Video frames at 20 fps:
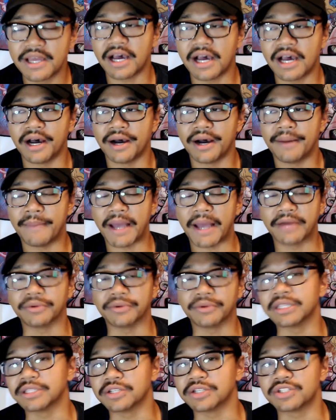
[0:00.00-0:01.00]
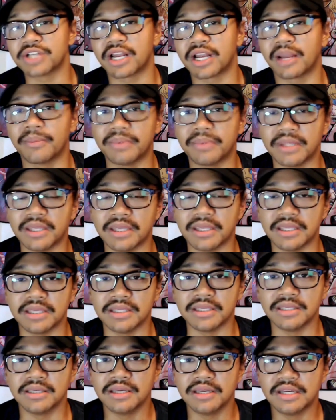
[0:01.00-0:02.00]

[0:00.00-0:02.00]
Um, I don't think they're trying to be